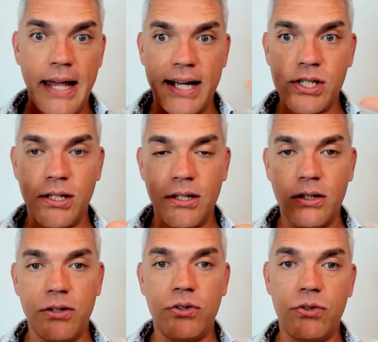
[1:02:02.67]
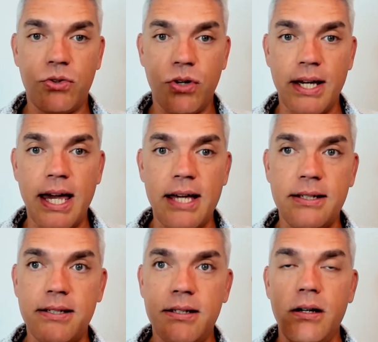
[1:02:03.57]
actually
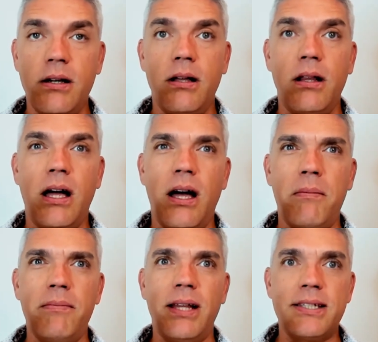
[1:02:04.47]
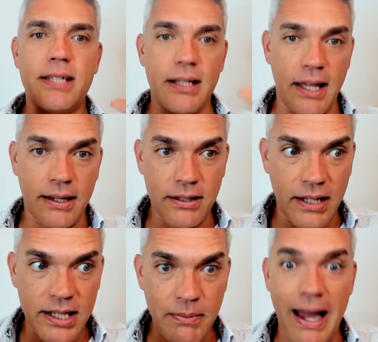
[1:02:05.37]
creates let's say like
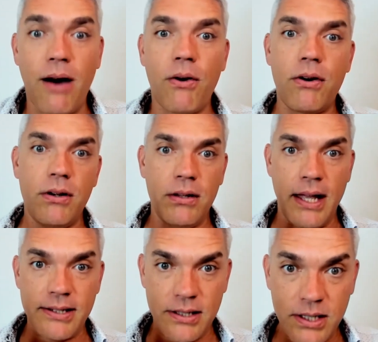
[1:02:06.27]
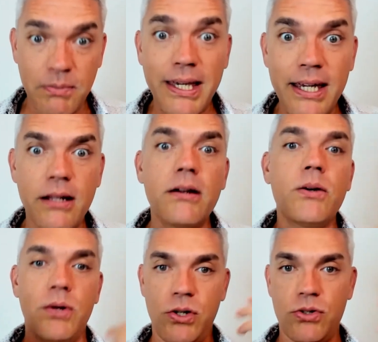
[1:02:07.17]
less power, less speed
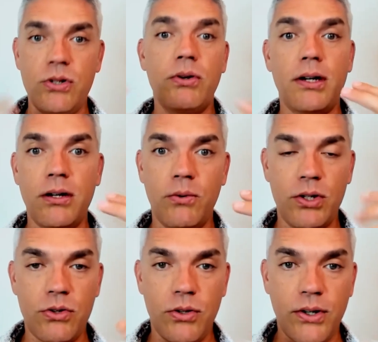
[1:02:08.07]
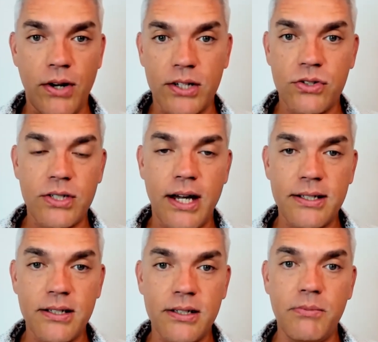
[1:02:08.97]
when you're doing your
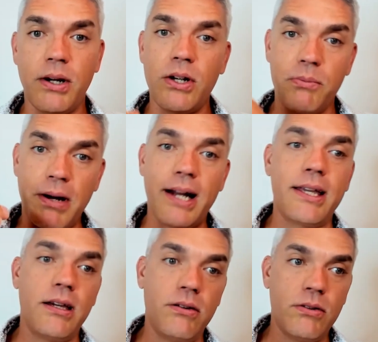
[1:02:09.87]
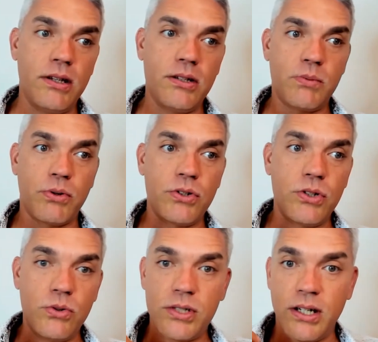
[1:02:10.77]
exercises, but your body is
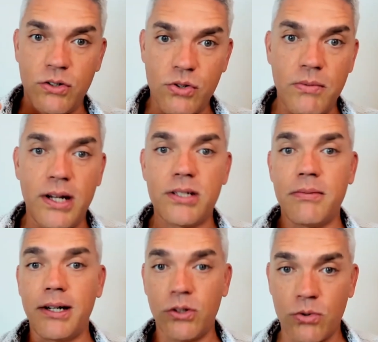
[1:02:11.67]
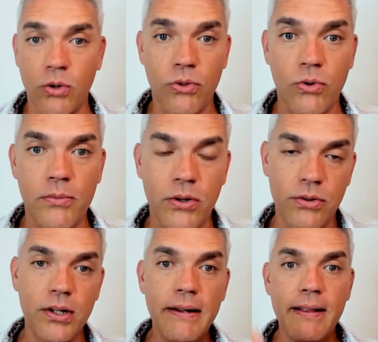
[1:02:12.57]
producing a tremendous amount of growth hormone.